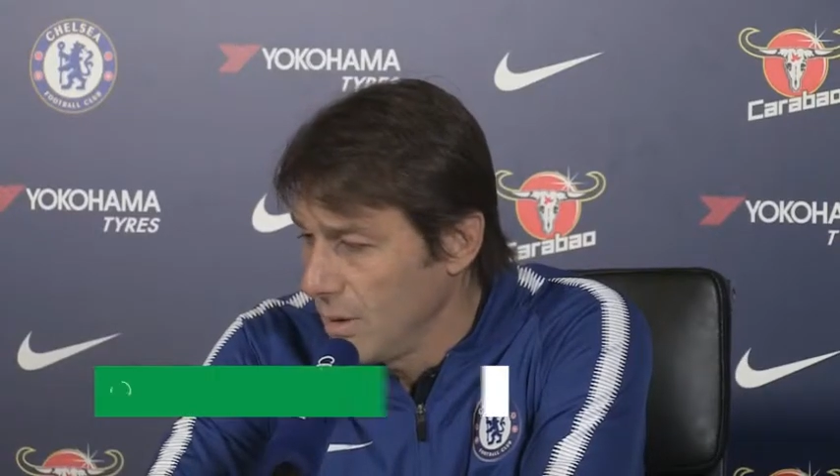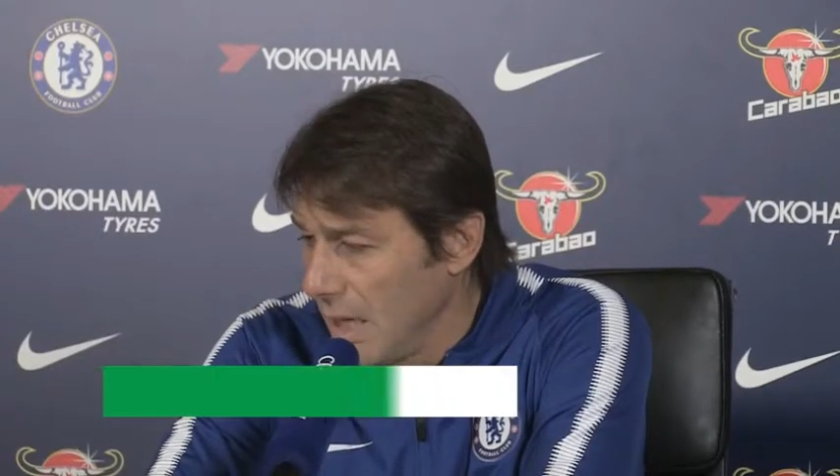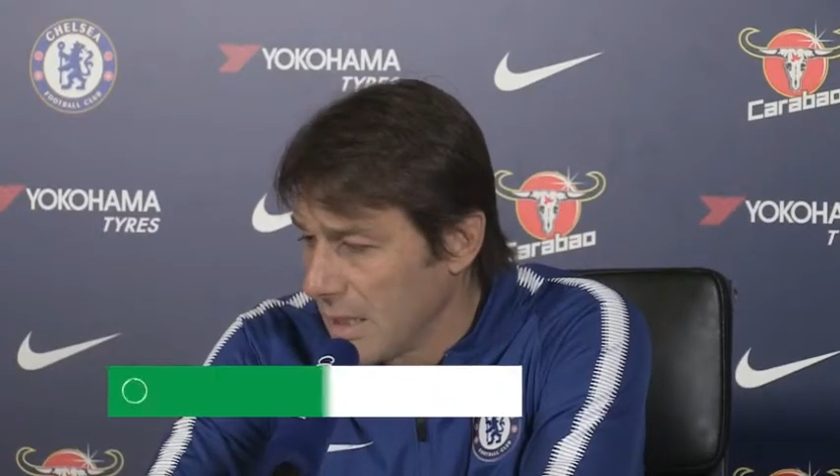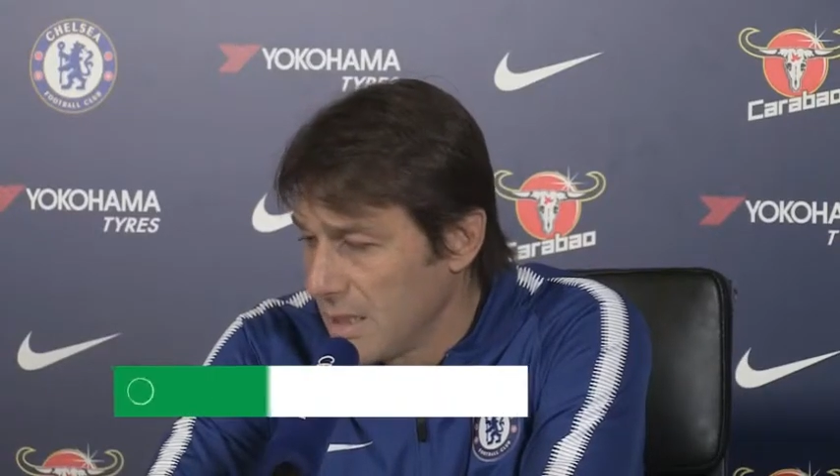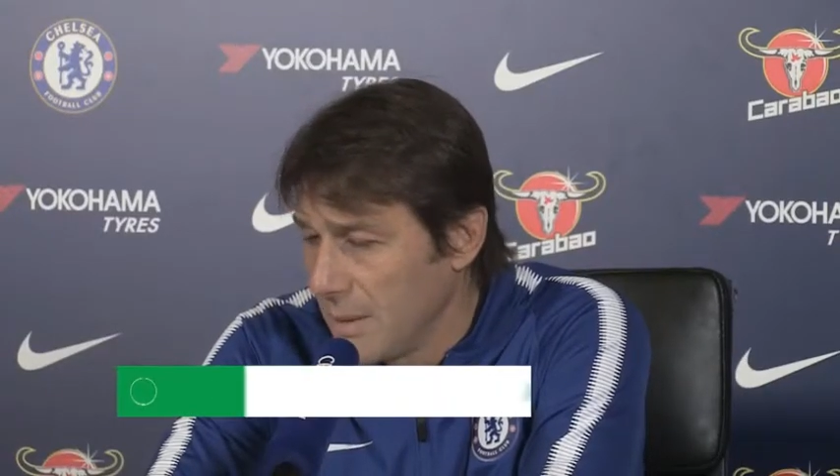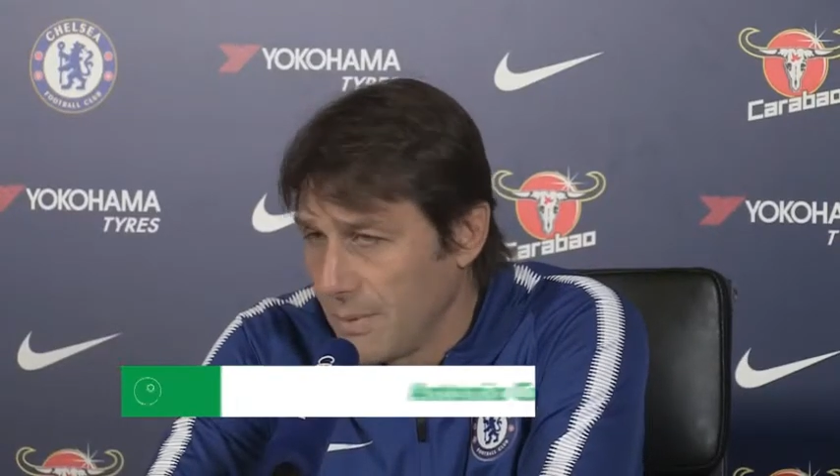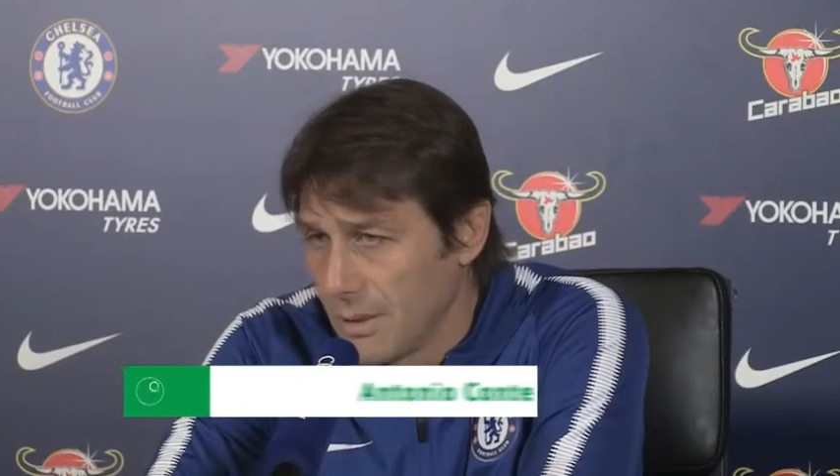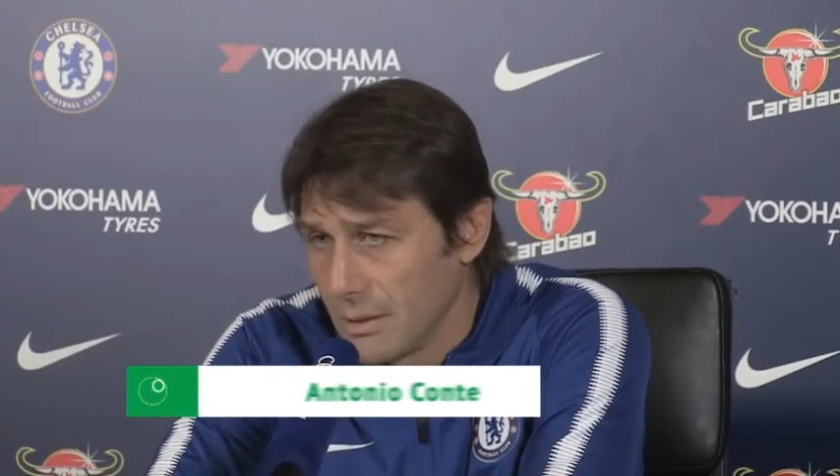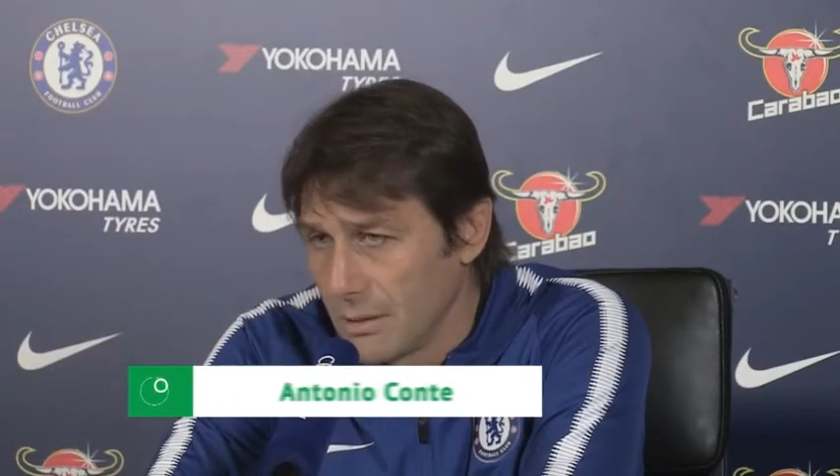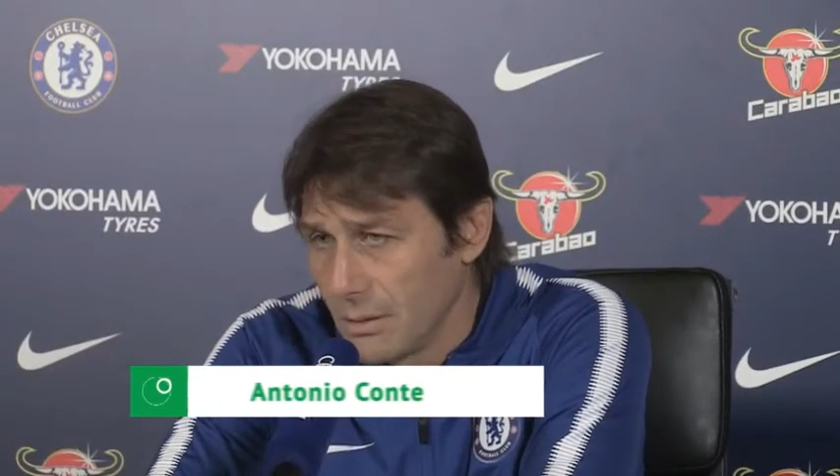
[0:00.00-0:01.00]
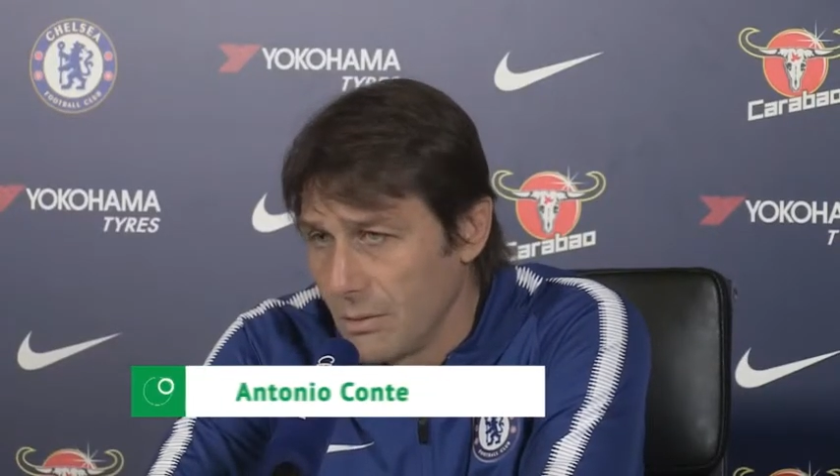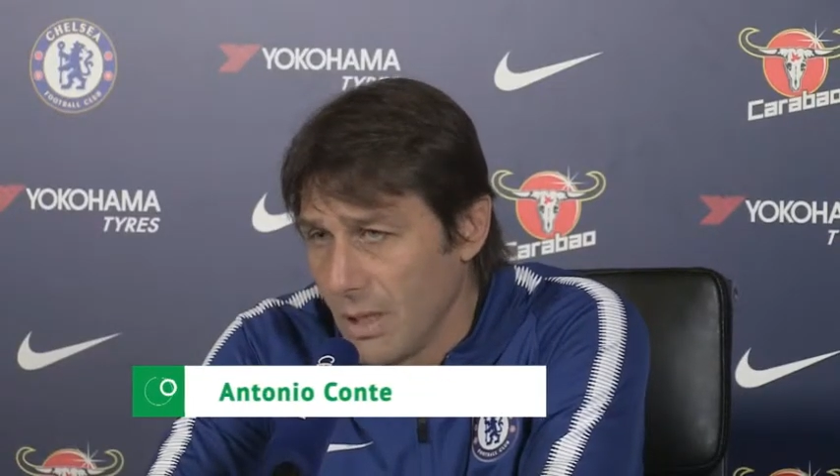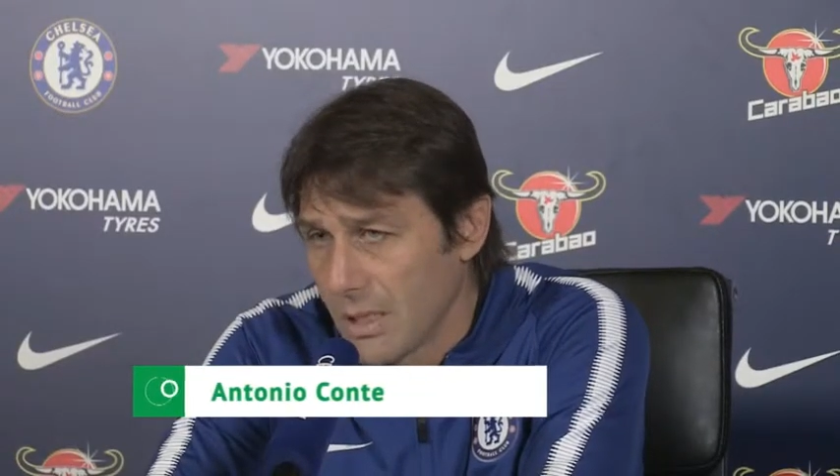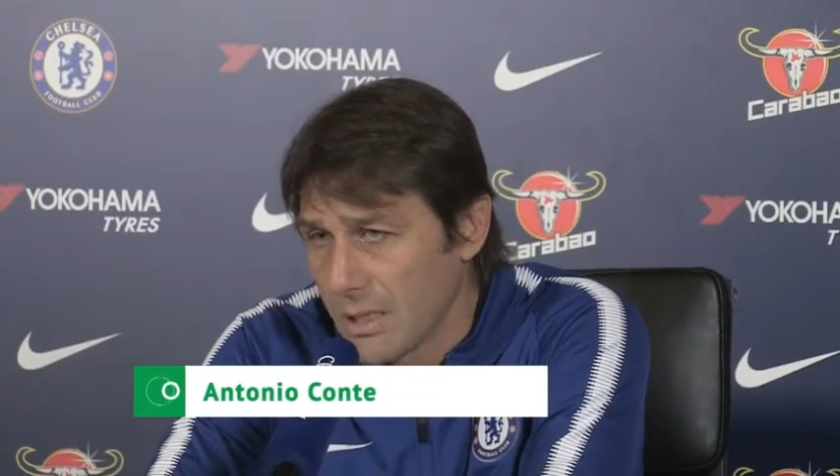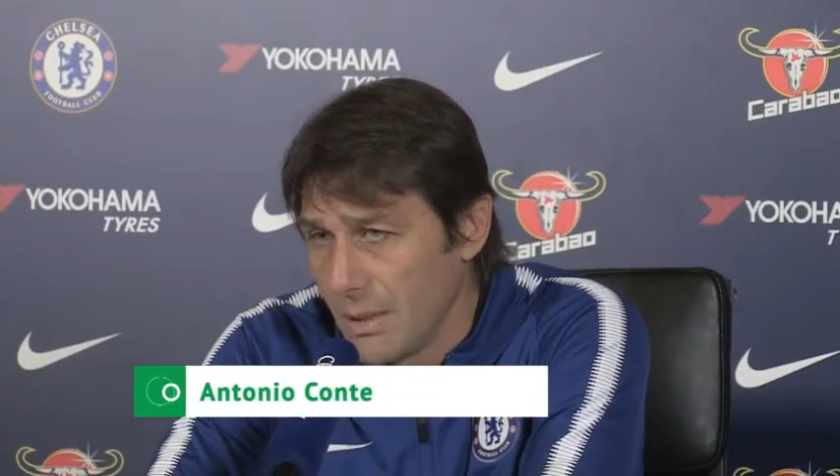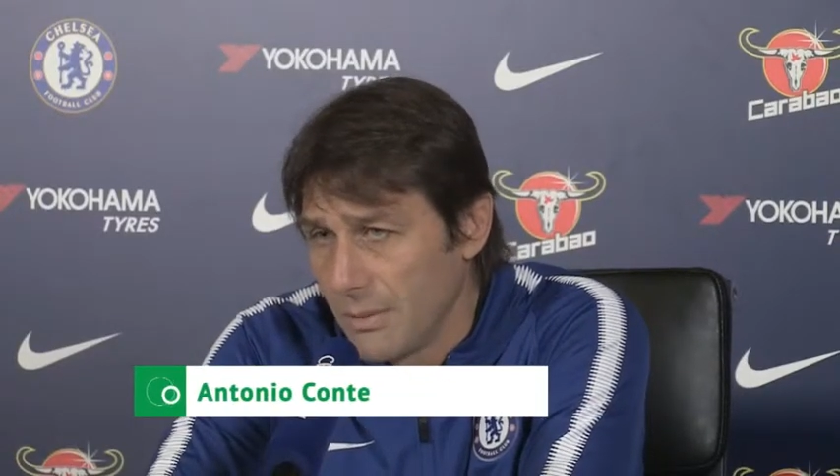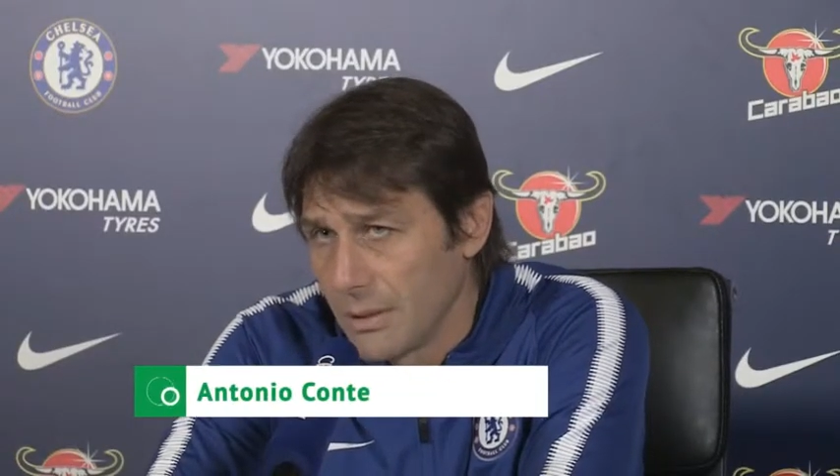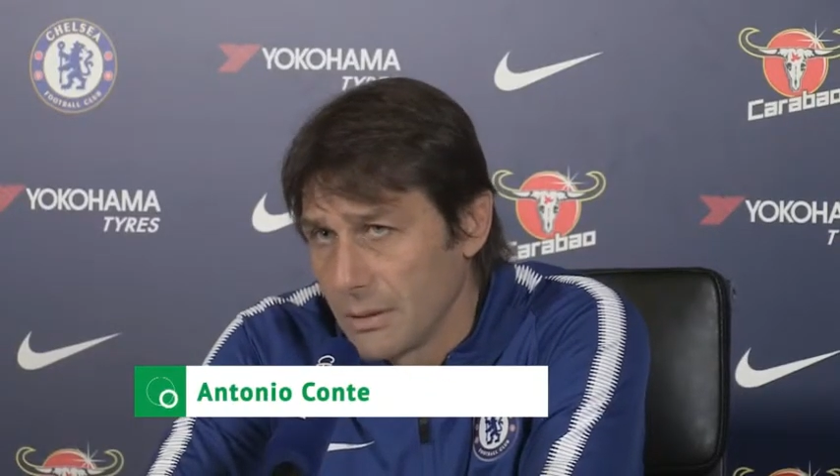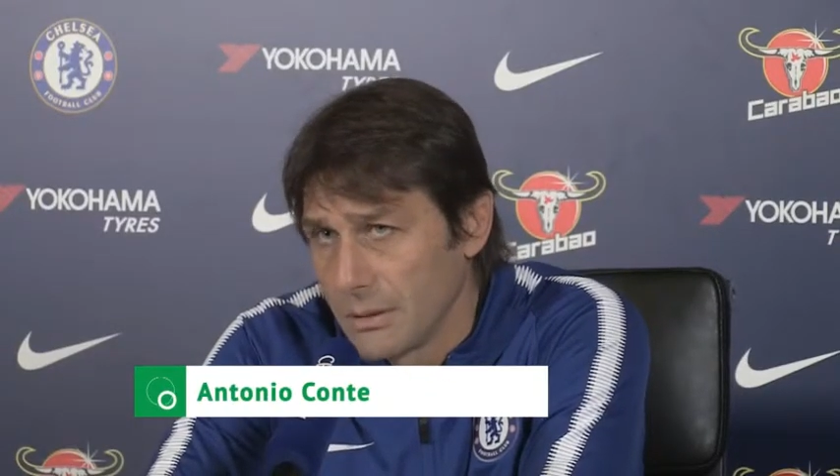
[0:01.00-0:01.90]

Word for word: accept to accept